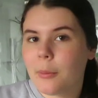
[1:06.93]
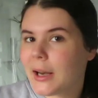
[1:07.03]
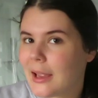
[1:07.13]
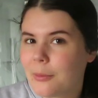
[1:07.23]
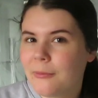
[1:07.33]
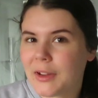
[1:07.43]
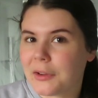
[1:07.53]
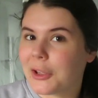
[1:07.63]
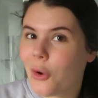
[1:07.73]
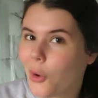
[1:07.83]
But I am
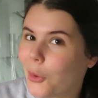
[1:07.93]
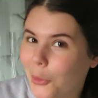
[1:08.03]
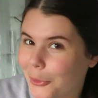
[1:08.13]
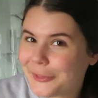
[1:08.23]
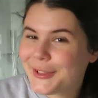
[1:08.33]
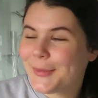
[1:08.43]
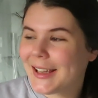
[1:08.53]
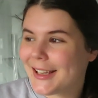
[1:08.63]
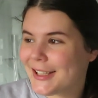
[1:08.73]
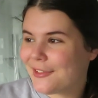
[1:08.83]
very cold
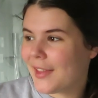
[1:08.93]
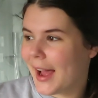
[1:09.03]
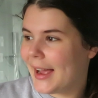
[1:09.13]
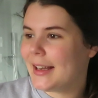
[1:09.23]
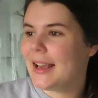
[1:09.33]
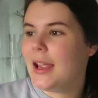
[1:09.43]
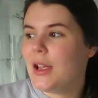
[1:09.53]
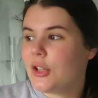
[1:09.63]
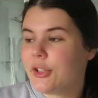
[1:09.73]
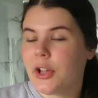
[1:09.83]
because of that.
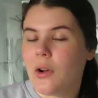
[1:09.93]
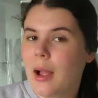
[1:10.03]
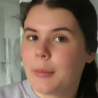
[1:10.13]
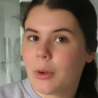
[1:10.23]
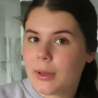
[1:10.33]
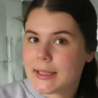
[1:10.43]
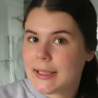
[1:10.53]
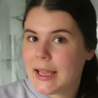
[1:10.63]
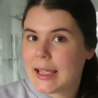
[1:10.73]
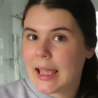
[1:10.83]
So I'm going to
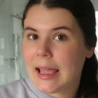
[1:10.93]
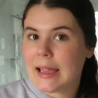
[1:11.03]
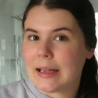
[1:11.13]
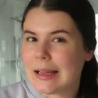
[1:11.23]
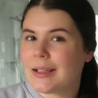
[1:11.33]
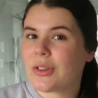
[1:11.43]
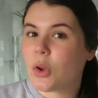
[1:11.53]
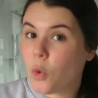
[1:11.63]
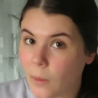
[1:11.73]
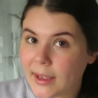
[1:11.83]
take a nice
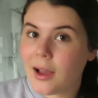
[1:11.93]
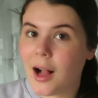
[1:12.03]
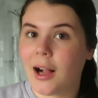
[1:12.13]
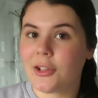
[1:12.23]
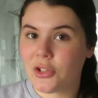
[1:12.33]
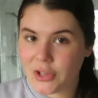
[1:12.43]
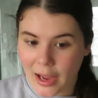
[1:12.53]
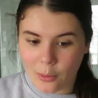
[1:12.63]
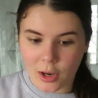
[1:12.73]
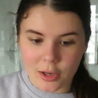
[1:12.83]
quick hot
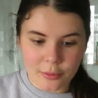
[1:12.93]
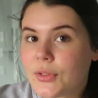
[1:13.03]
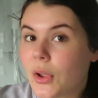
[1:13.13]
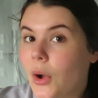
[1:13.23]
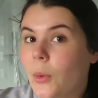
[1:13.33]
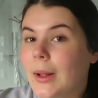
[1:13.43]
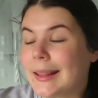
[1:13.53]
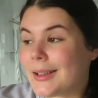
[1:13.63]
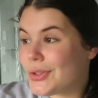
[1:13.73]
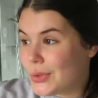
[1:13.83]
shower. So
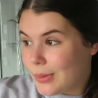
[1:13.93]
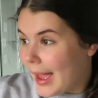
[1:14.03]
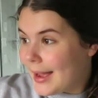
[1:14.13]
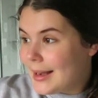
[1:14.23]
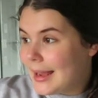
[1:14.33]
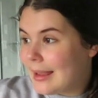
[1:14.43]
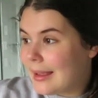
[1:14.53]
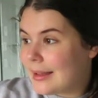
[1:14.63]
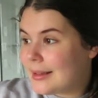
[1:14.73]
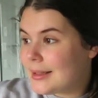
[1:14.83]
let's do that.
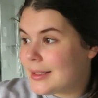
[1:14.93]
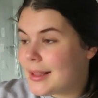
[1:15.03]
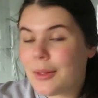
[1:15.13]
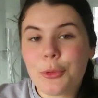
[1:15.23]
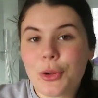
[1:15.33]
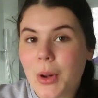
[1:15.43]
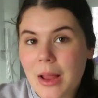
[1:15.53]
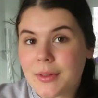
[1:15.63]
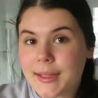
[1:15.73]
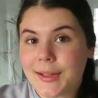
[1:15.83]
And then we'll go
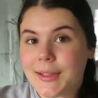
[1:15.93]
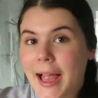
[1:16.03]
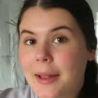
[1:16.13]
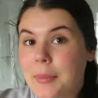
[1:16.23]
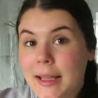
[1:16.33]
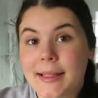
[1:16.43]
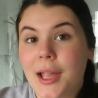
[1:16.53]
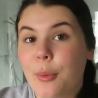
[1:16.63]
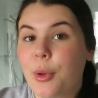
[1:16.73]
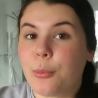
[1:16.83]
downstairs and make
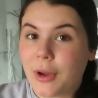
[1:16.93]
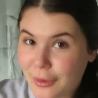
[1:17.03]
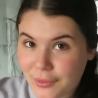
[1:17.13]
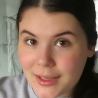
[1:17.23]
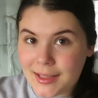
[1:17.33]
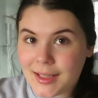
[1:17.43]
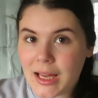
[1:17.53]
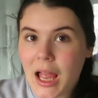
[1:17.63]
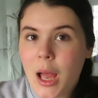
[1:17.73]
some breakfast